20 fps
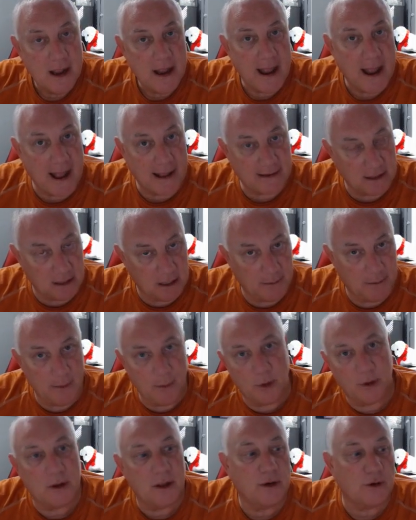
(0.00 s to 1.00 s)
adds a little bit
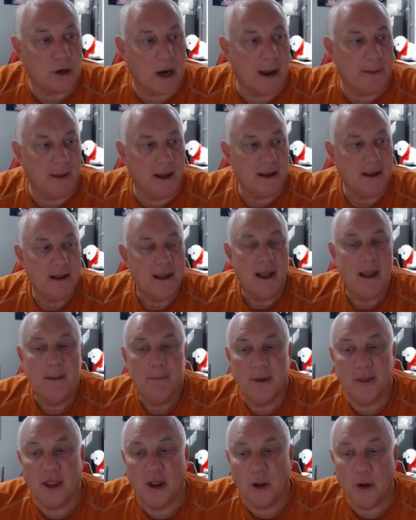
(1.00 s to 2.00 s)
more to the drama,
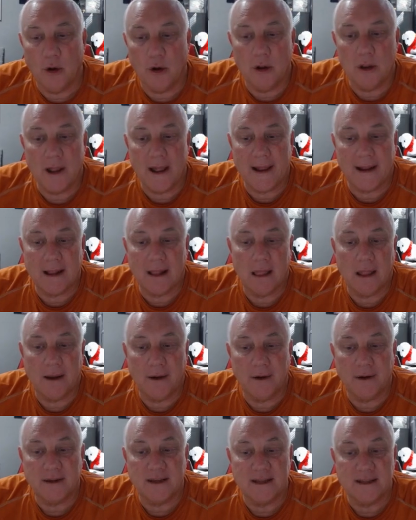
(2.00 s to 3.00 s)
but the goal line
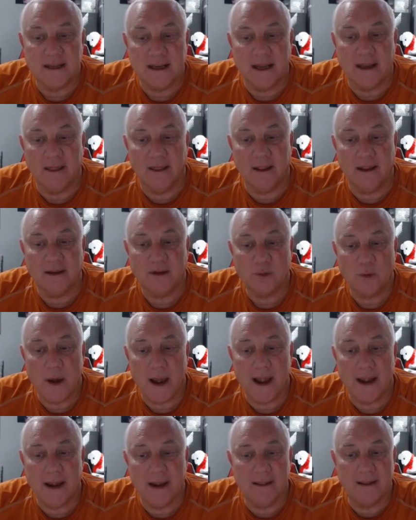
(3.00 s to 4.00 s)
clearance is in
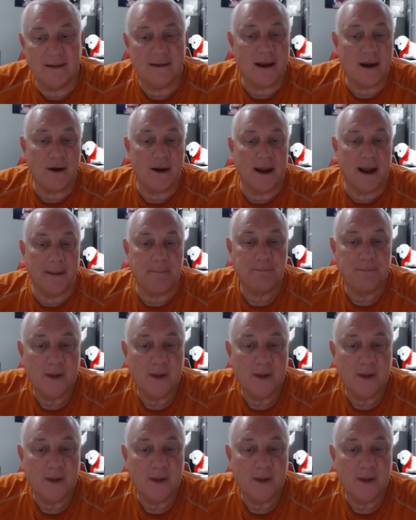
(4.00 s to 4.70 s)
this area.